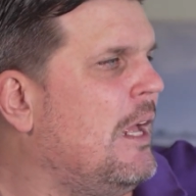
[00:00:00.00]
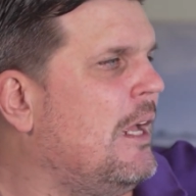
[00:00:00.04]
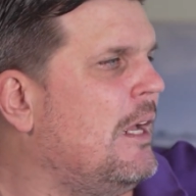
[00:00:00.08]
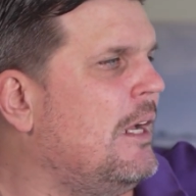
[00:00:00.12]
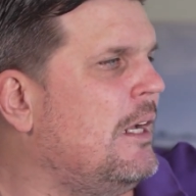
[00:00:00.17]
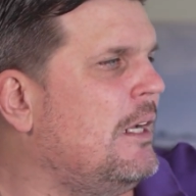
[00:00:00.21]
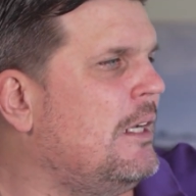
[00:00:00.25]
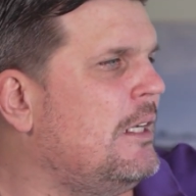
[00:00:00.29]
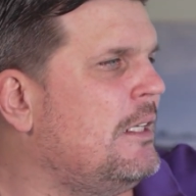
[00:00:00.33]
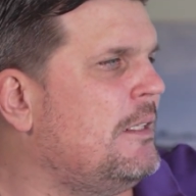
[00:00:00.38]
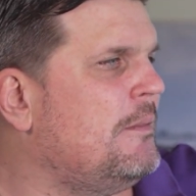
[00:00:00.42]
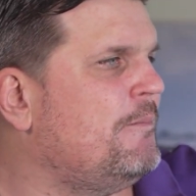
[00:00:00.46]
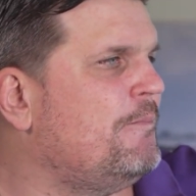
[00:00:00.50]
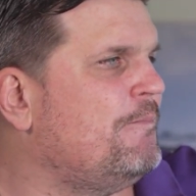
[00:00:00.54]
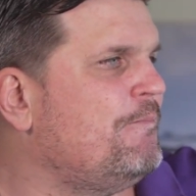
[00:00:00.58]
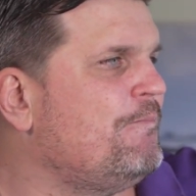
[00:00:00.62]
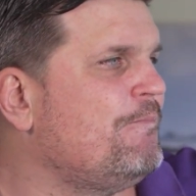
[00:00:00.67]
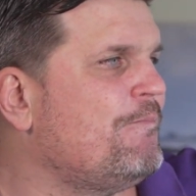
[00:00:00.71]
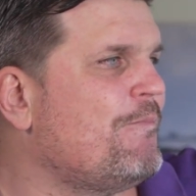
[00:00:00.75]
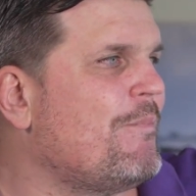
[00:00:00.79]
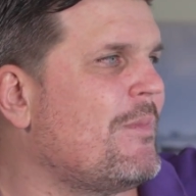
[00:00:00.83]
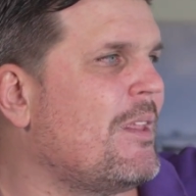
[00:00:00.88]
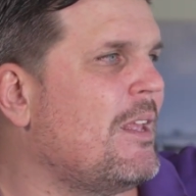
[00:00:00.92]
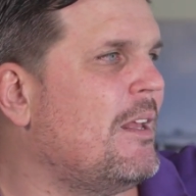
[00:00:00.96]

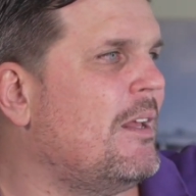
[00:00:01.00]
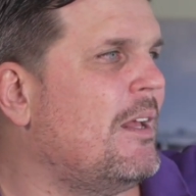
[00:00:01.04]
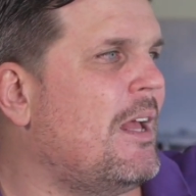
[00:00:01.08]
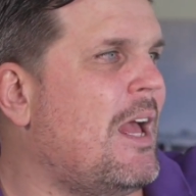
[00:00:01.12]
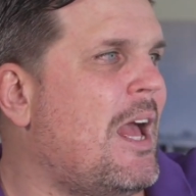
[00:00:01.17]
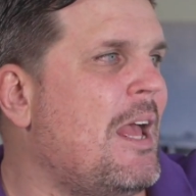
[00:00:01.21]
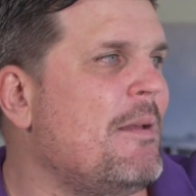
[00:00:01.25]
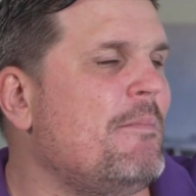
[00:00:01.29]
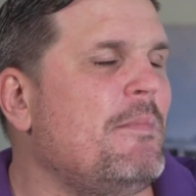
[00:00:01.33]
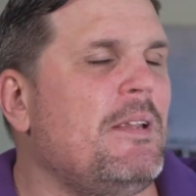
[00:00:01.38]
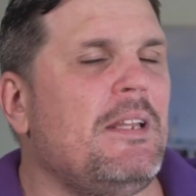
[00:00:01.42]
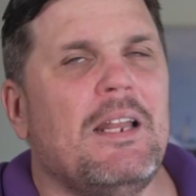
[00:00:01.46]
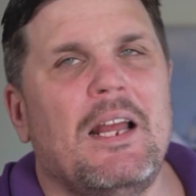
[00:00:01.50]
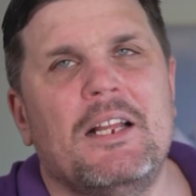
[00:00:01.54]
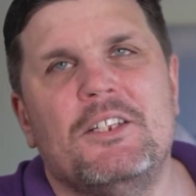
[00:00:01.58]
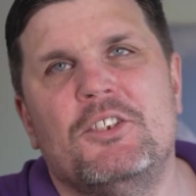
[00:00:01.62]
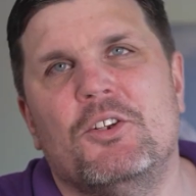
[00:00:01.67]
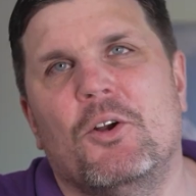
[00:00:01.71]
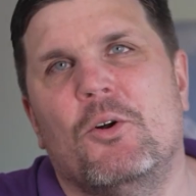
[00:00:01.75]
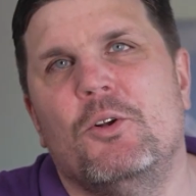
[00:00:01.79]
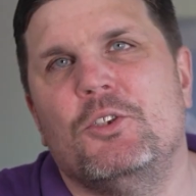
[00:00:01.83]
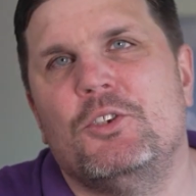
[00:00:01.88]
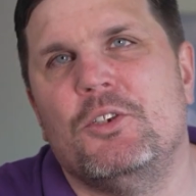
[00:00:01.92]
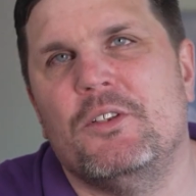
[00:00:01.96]
I mean, I
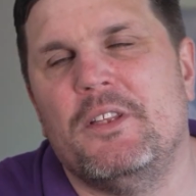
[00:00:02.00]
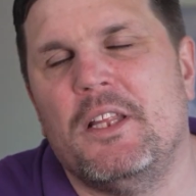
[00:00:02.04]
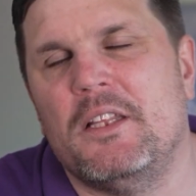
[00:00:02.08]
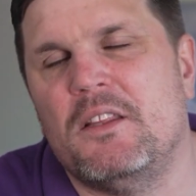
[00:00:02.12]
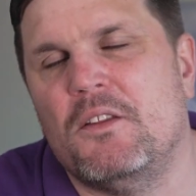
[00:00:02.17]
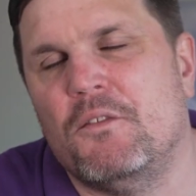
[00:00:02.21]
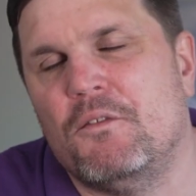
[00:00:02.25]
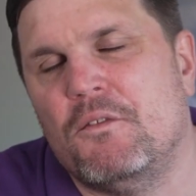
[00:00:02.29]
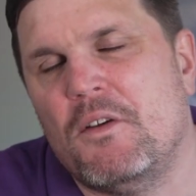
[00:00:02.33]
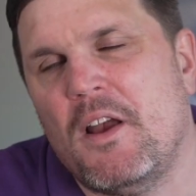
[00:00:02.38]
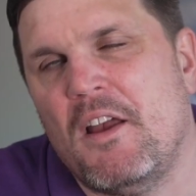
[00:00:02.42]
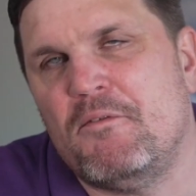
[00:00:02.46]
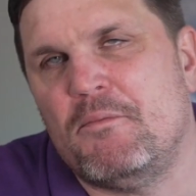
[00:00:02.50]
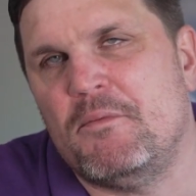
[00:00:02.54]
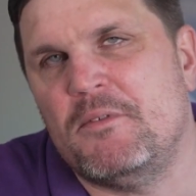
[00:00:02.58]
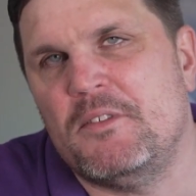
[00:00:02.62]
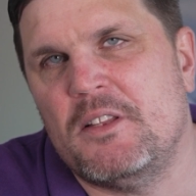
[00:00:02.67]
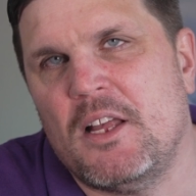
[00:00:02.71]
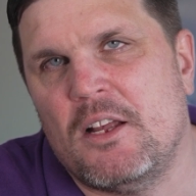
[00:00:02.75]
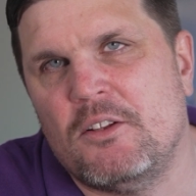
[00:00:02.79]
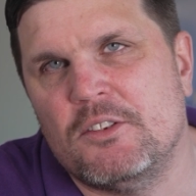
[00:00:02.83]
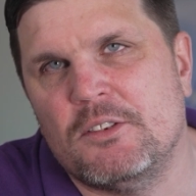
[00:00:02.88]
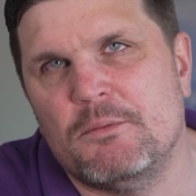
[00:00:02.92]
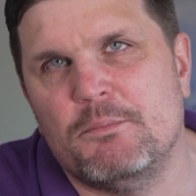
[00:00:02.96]
told you that the
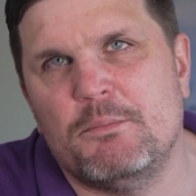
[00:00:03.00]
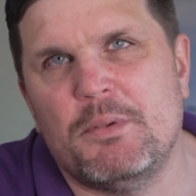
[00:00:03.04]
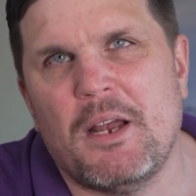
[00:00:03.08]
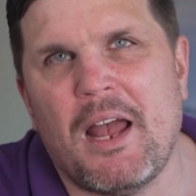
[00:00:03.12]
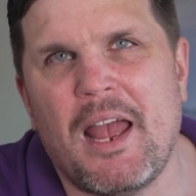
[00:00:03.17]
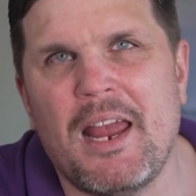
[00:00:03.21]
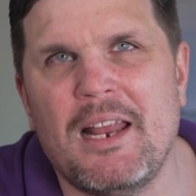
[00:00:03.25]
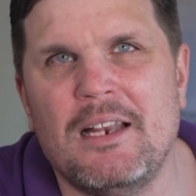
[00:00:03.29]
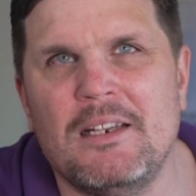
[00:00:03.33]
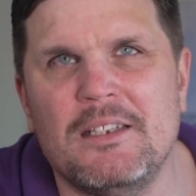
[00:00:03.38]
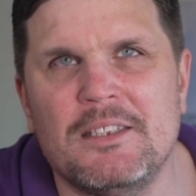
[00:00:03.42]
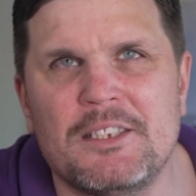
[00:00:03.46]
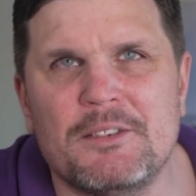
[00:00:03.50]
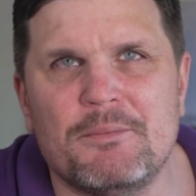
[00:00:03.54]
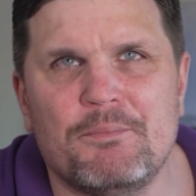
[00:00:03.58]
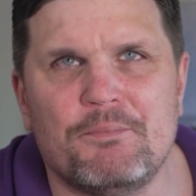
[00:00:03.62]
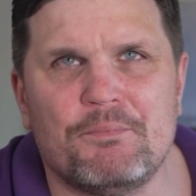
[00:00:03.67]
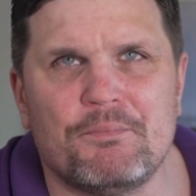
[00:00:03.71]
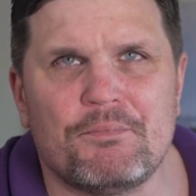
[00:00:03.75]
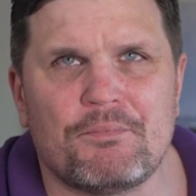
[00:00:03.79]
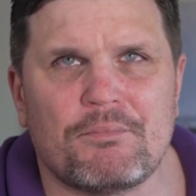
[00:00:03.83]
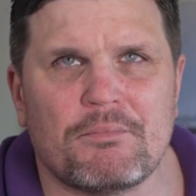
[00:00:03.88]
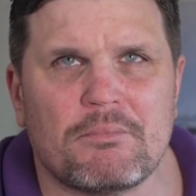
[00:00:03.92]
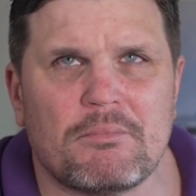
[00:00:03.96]
5,000 pilots